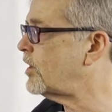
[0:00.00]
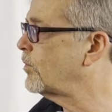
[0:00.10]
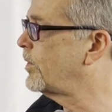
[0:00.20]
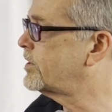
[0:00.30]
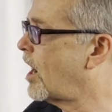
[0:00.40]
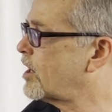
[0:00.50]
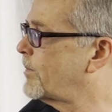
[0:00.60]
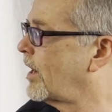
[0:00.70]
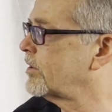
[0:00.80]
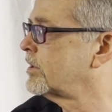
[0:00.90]
We talk
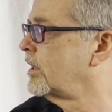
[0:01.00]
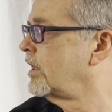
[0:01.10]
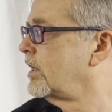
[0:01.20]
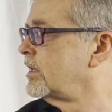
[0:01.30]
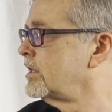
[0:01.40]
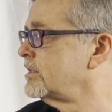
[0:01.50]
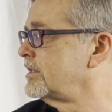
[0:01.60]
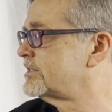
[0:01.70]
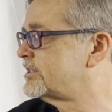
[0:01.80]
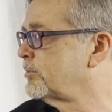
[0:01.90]
about
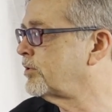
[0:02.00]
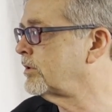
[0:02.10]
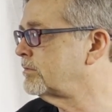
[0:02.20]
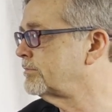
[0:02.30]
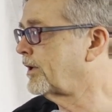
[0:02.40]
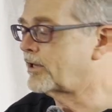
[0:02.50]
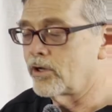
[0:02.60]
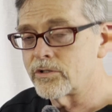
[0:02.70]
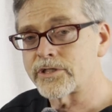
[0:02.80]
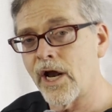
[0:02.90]
simple
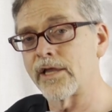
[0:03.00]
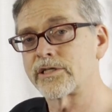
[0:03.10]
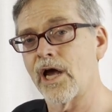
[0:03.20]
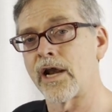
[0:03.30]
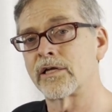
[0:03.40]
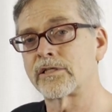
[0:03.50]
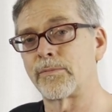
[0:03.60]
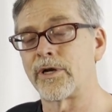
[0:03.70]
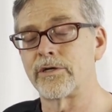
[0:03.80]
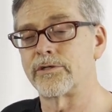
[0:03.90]
acute sinusitis. That
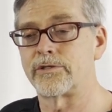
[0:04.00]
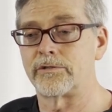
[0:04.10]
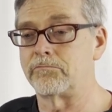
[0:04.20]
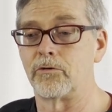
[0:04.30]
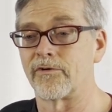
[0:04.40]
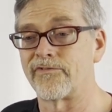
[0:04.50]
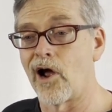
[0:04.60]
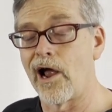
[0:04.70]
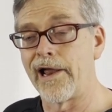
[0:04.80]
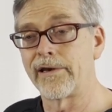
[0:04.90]
means you were
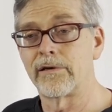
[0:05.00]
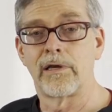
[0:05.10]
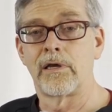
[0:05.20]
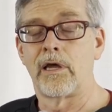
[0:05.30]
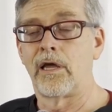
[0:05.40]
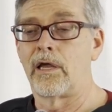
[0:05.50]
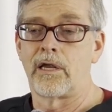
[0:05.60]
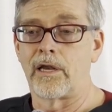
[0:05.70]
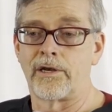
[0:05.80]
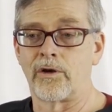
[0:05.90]
fine
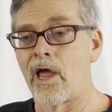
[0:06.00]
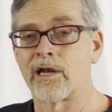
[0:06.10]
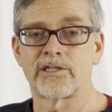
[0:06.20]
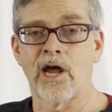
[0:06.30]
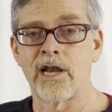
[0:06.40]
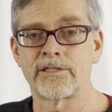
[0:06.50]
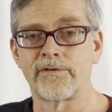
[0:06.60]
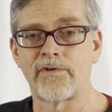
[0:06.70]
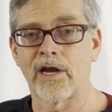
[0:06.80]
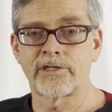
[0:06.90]
and you had a sinus
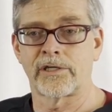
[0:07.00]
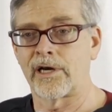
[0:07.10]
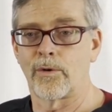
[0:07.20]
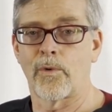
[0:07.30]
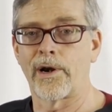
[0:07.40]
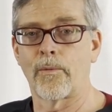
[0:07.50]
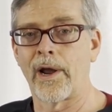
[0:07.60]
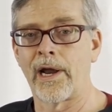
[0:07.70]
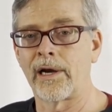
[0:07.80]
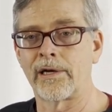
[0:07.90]
infection and it went
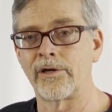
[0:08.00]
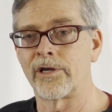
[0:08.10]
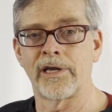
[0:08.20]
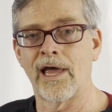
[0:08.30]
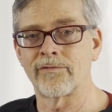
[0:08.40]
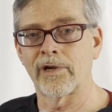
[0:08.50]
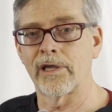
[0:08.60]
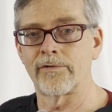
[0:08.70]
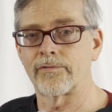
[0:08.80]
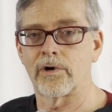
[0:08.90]
away and you didn't have it
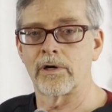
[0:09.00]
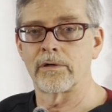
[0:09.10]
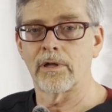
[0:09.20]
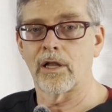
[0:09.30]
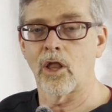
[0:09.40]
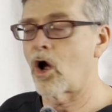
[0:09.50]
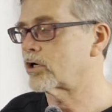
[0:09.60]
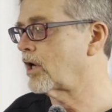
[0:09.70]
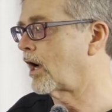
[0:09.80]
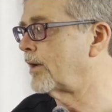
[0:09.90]
again for a long
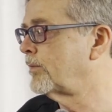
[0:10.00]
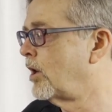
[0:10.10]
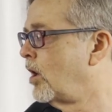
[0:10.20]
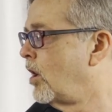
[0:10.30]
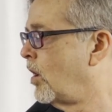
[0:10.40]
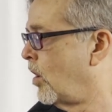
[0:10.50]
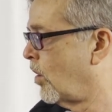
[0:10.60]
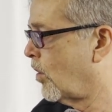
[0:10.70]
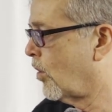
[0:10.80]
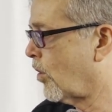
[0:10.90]
time.
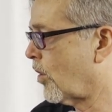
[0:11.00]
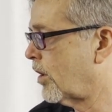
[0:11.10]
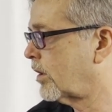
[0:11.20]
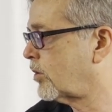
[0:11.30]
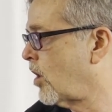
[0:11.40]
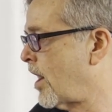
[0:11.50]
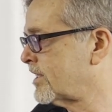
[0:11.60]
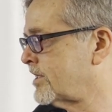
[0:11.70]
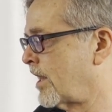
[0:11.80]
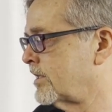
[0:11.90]
Or chronic
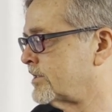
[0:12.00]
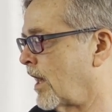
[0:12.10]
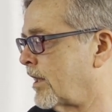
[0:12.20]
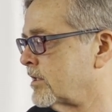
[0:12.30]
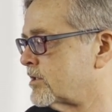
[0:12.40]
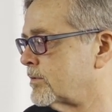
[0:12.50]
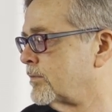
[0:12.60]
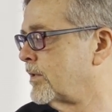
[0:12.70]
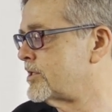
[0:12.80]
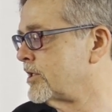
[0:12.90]
sinusitis,
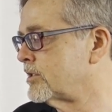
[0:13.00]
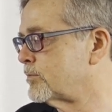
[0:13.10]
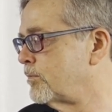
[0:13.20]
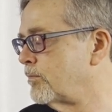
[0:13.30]
which is